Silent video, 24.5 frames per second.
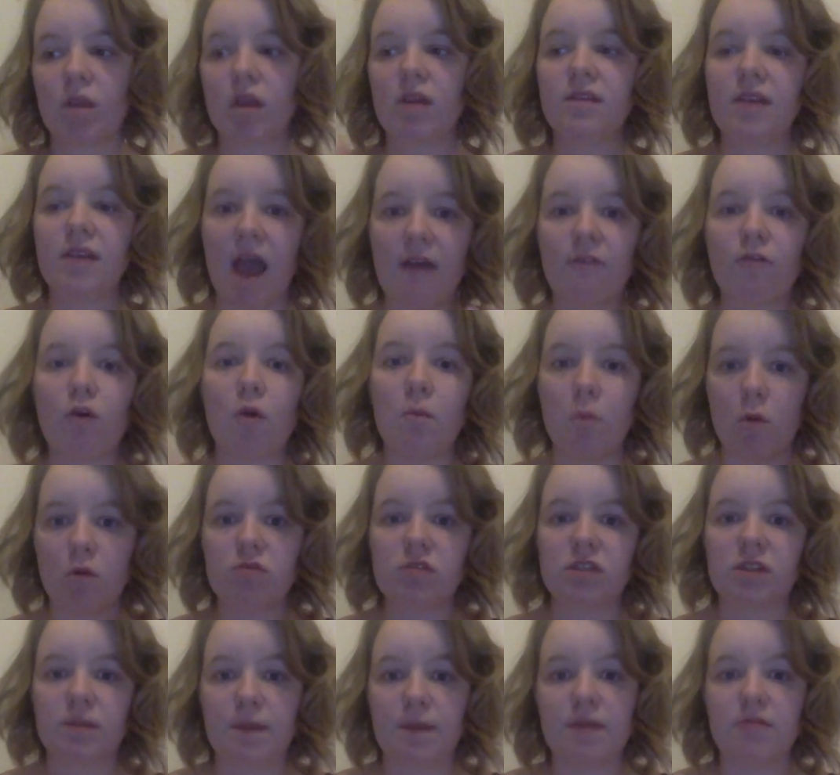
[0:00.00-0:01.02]
yeah, I've got more
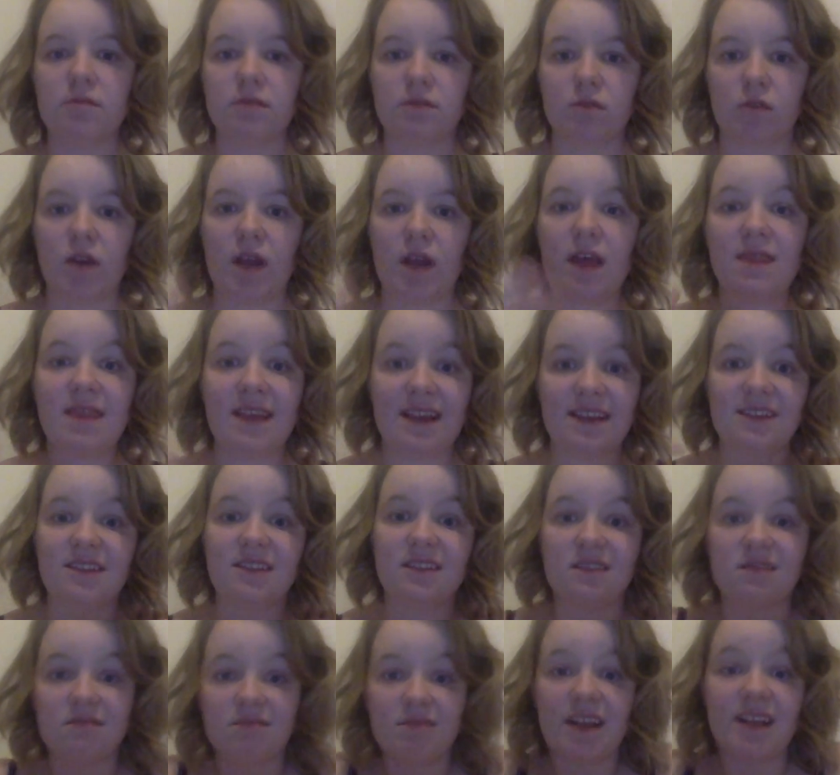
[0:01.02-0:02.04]
experience on it, this
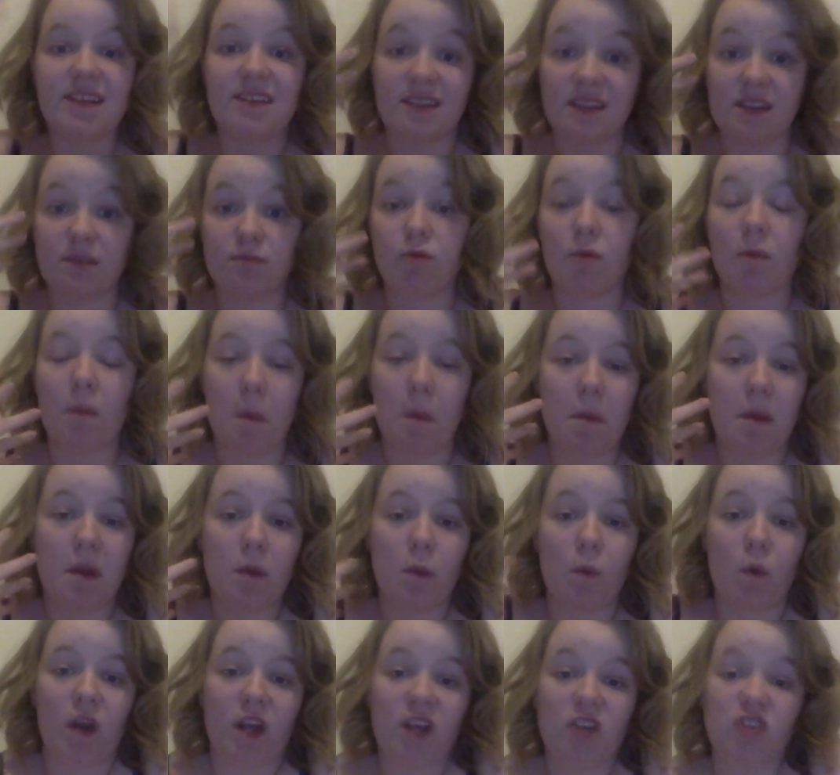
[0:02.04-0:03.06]
is probably
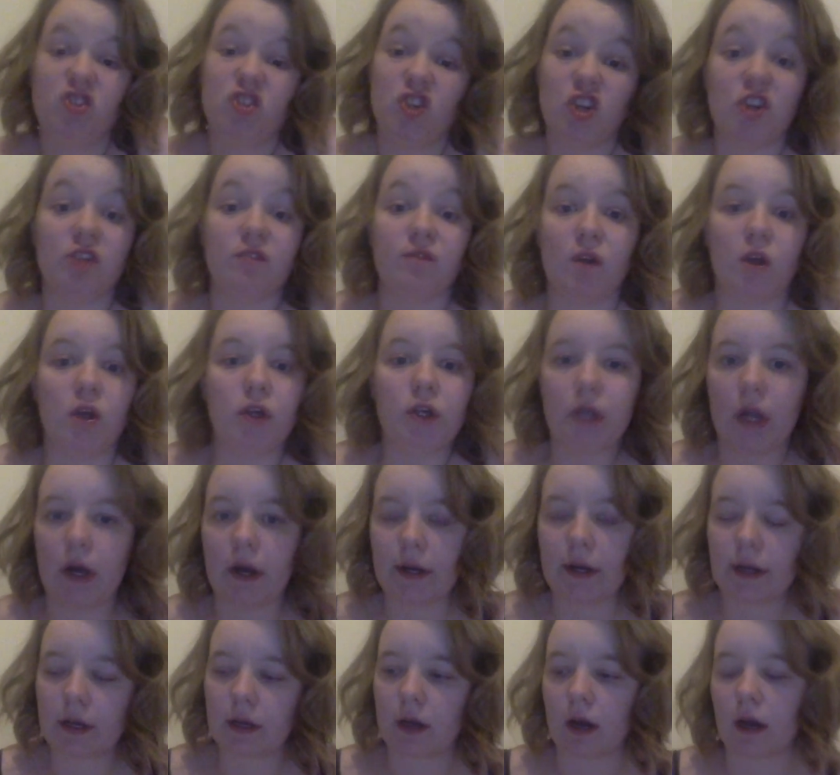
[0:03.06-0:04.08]
what it should have looked
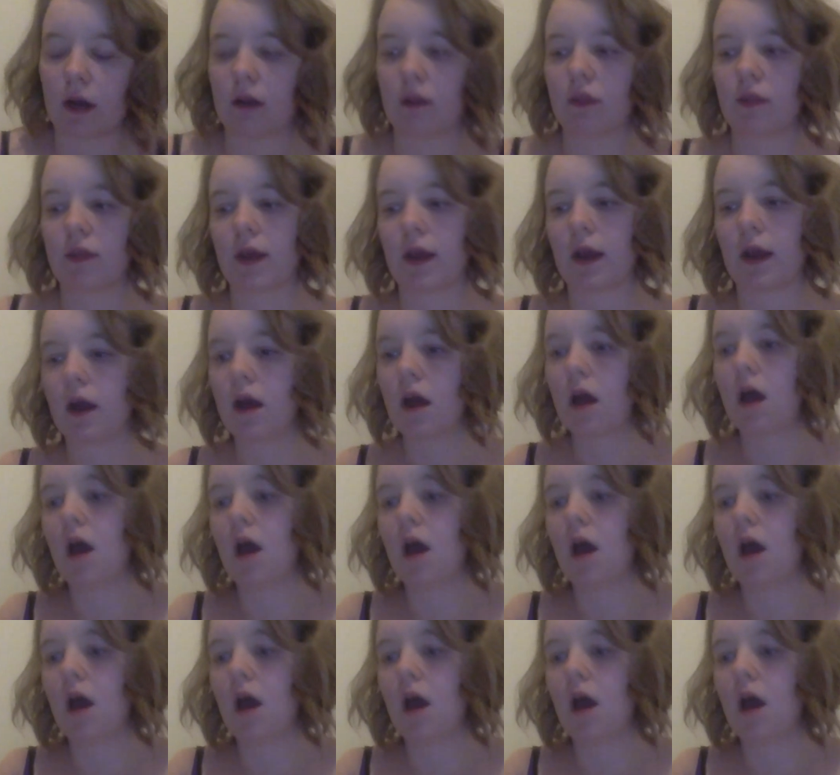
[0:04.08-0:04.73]
like, kind of thing.